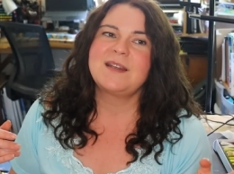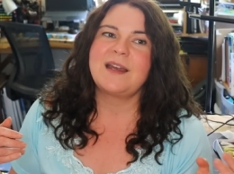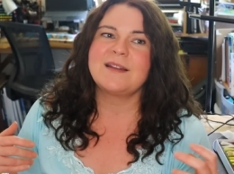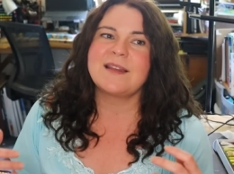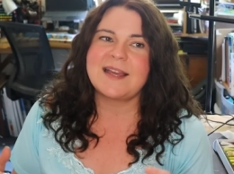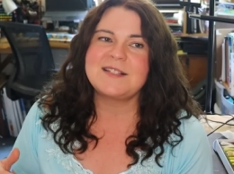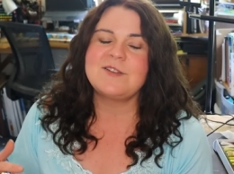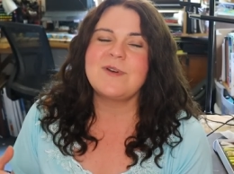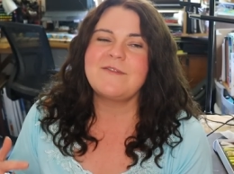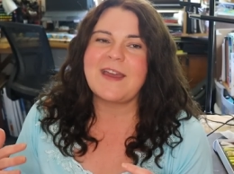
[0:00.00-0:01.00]
unless
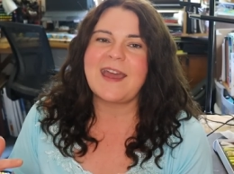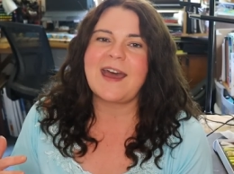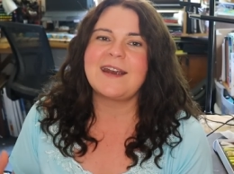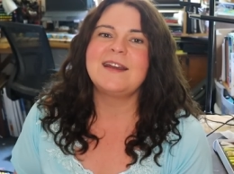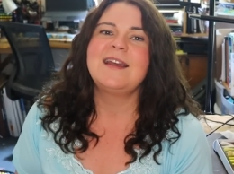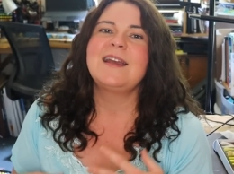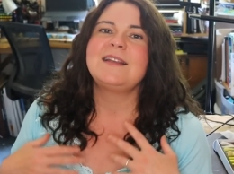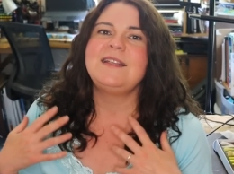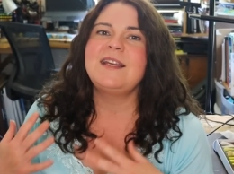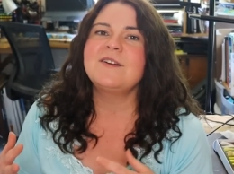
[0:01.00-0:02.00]
you have had
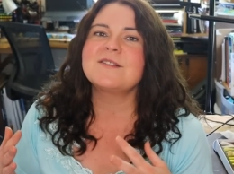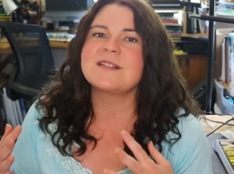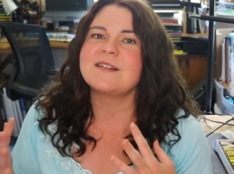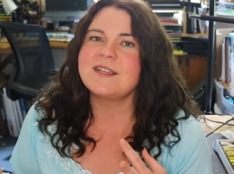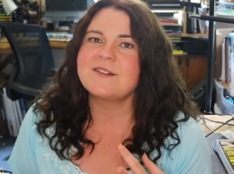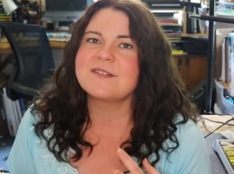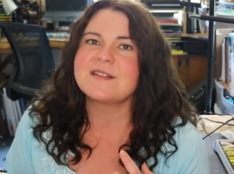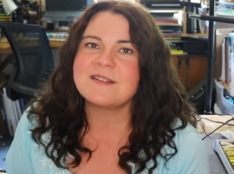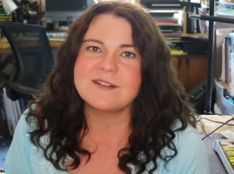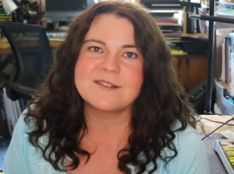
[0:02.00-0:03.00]
years and years
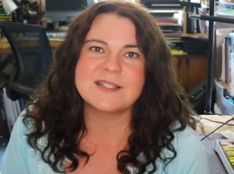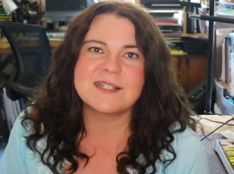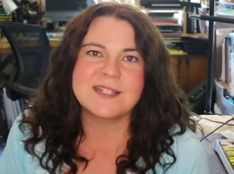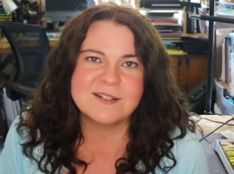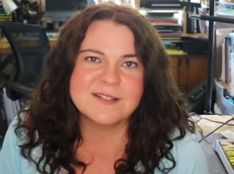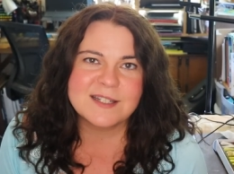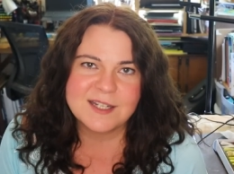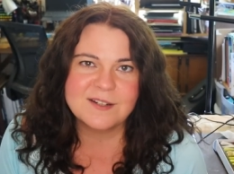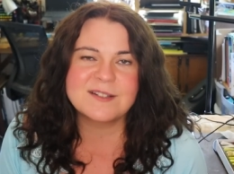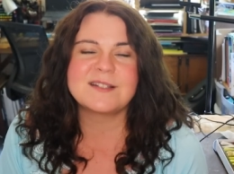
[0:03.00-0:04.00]
and years and years and
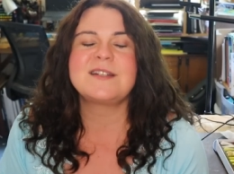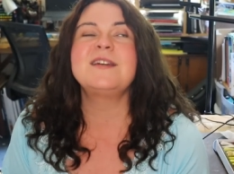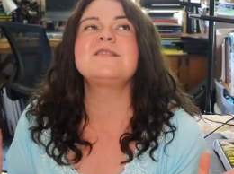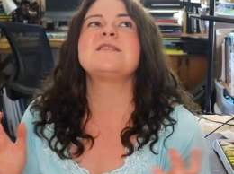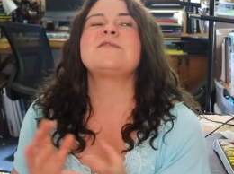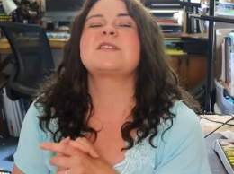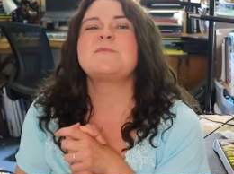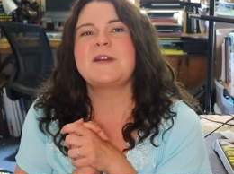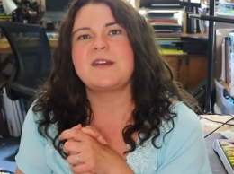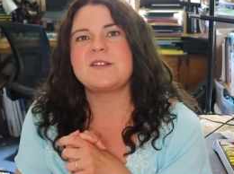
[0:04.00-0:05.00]
years and years of
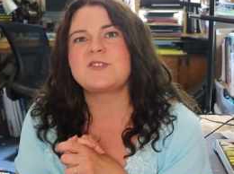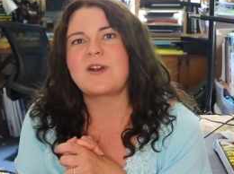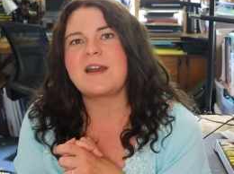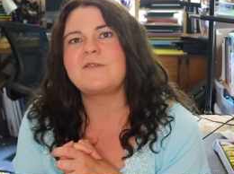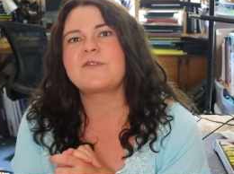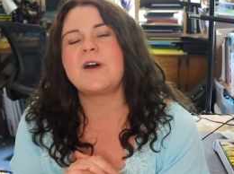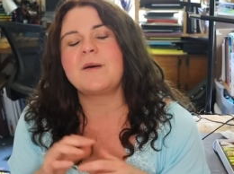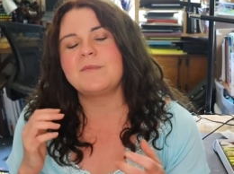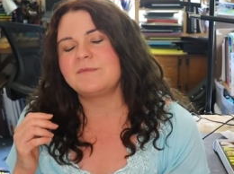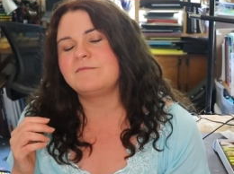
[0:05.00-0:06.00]
experience drawing
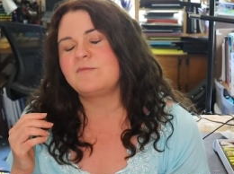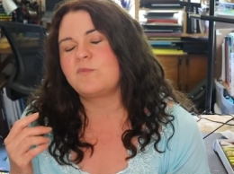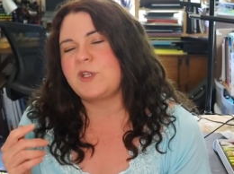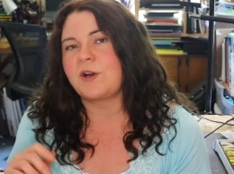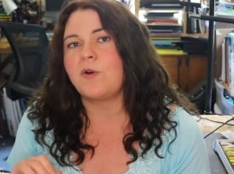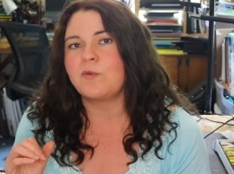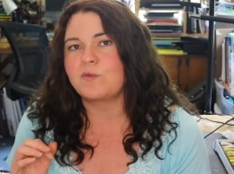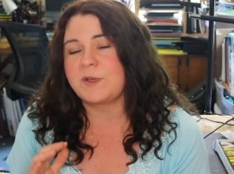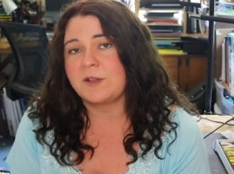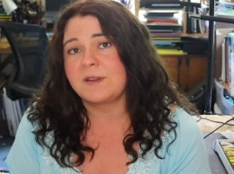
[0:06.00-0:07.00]
from, you know,
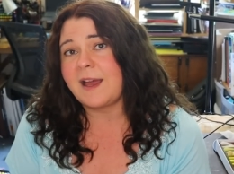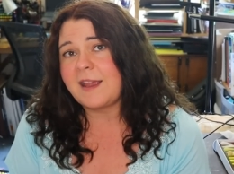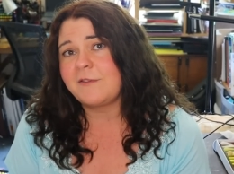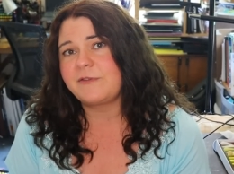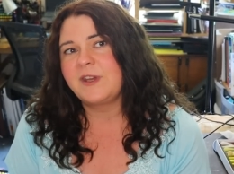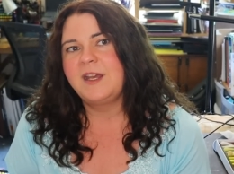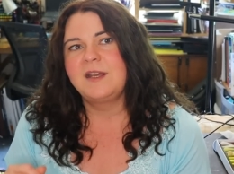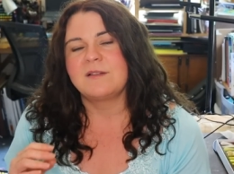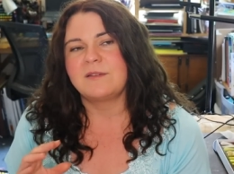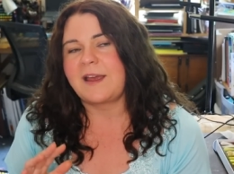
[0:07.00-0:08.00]
real life,
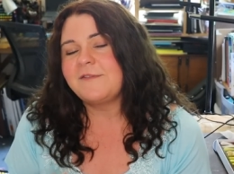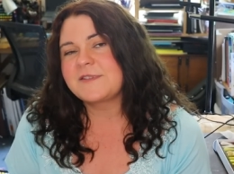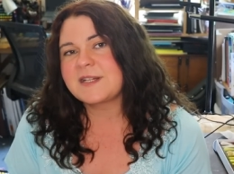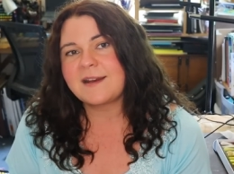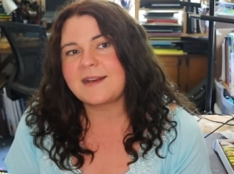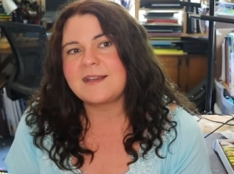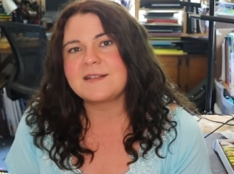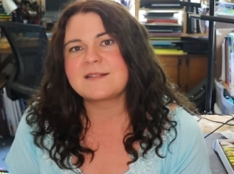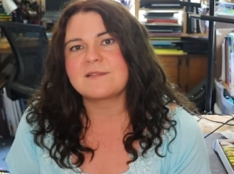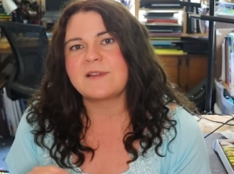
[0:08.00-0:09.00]
life
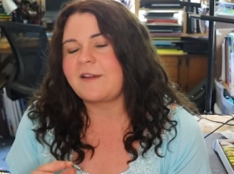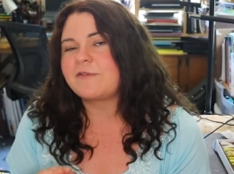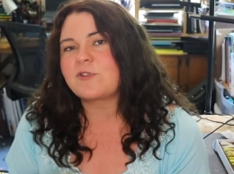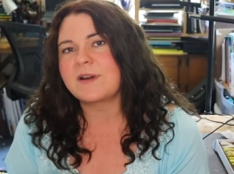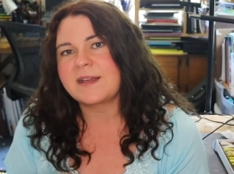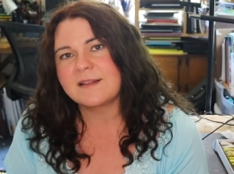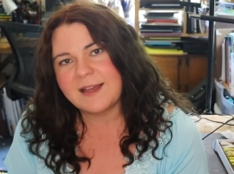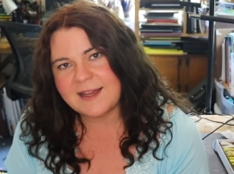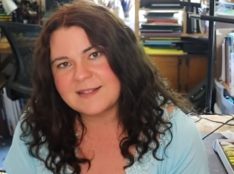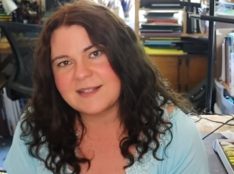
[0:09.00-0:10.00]
studies, life drawing
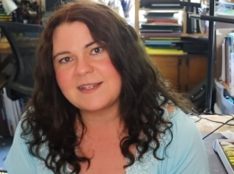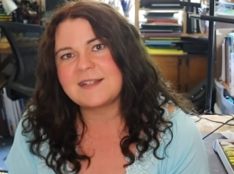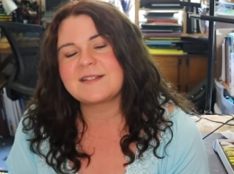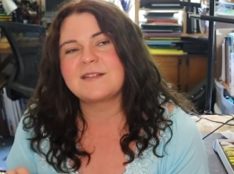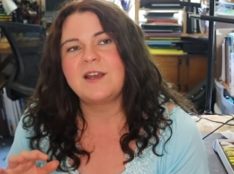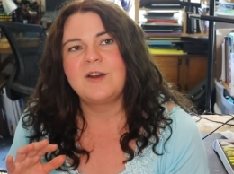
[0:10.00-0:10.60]
classes,